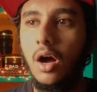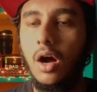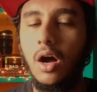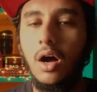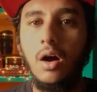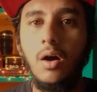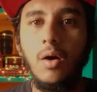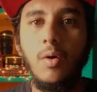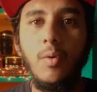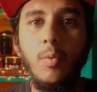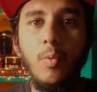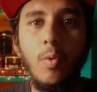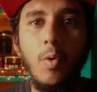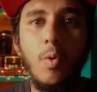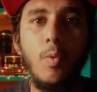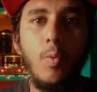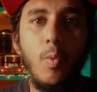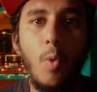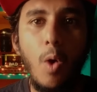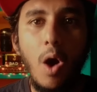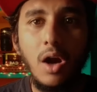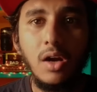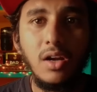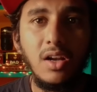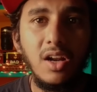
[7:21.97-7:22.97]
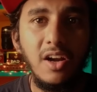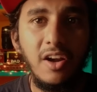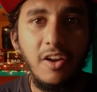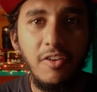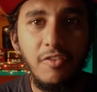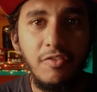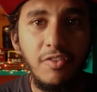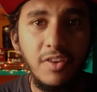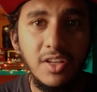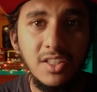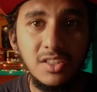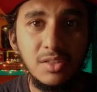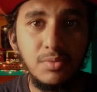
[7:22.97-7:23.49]
Uh, what a
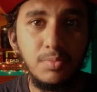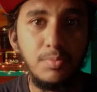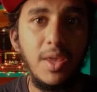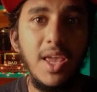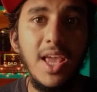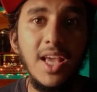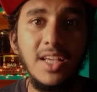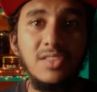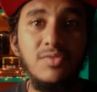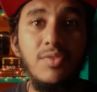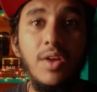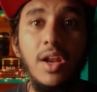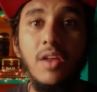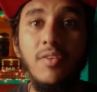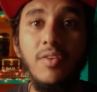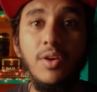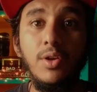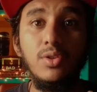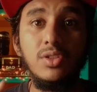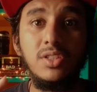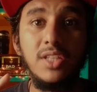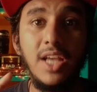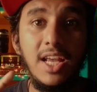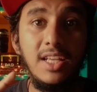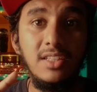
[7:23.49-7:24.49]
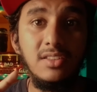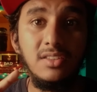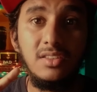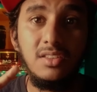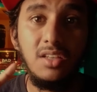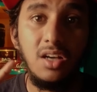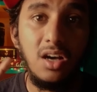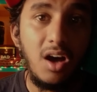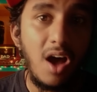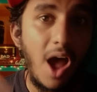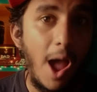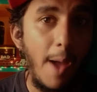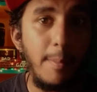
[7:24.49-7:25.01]
difference makes whenever you change
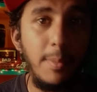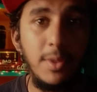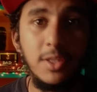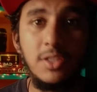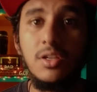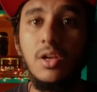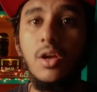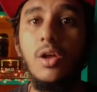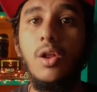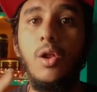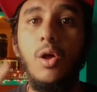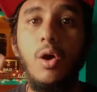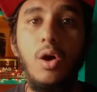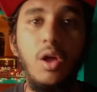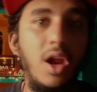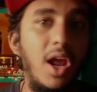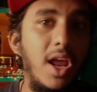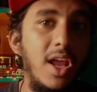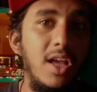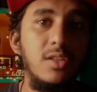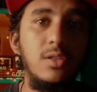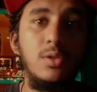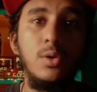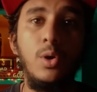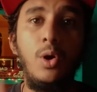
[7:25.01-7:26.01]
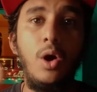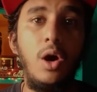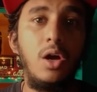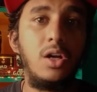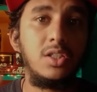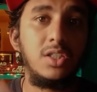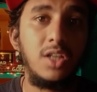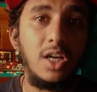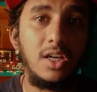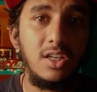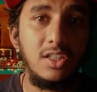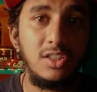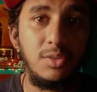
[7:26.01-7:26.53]
the aperture or I S O or
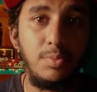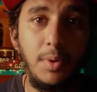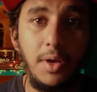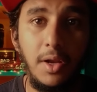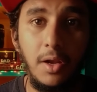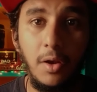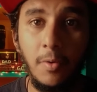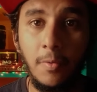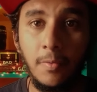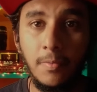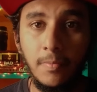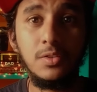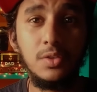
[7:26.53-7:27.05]
shutter speed.